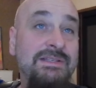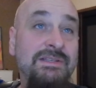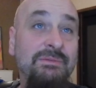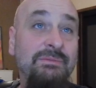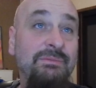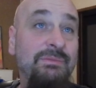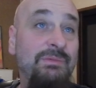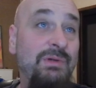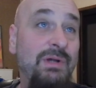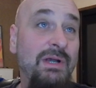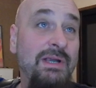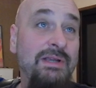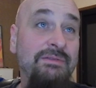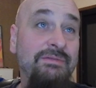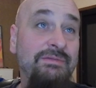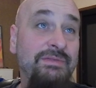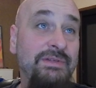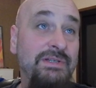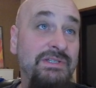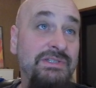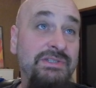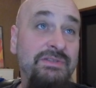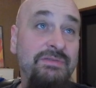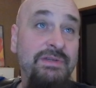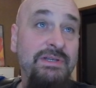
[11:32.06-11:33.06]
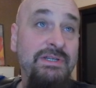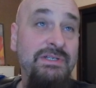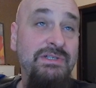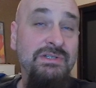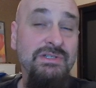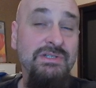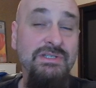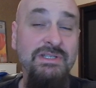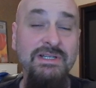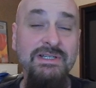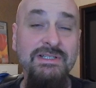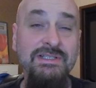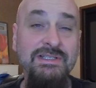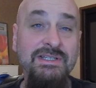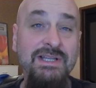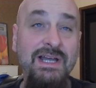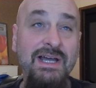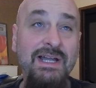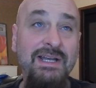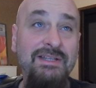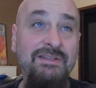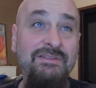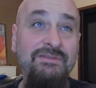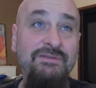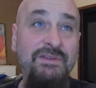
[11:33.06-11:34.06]
some great features. It's
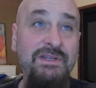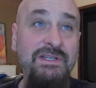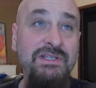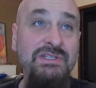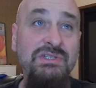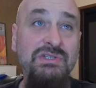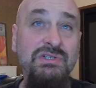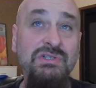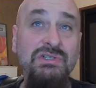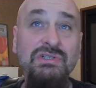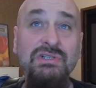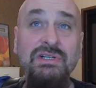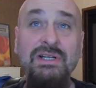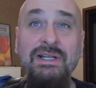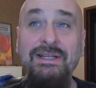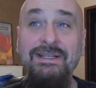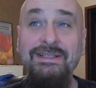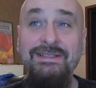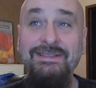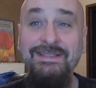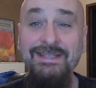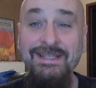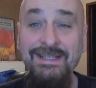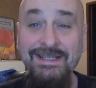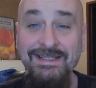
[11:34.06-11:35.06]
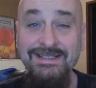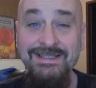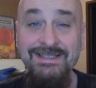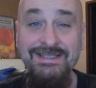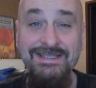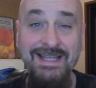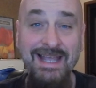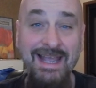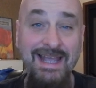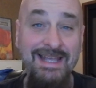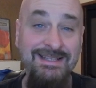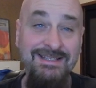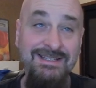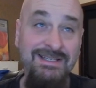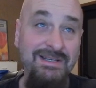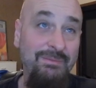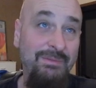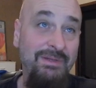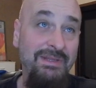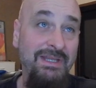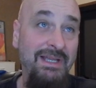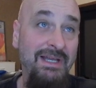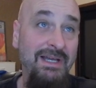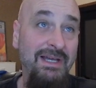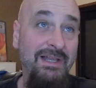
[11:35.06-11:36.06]
not as feature intense as some
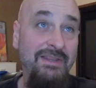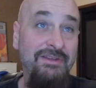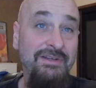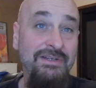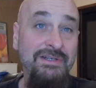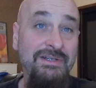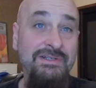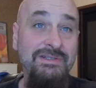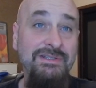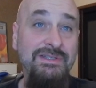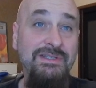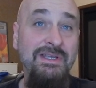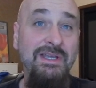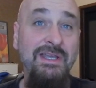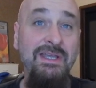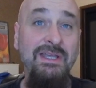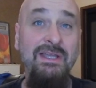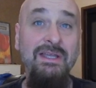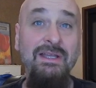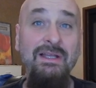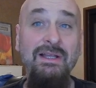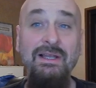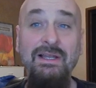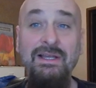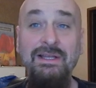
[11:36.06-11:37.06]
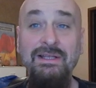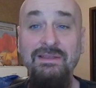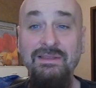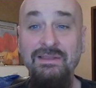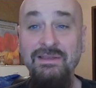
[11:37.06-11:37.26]
of the others. Like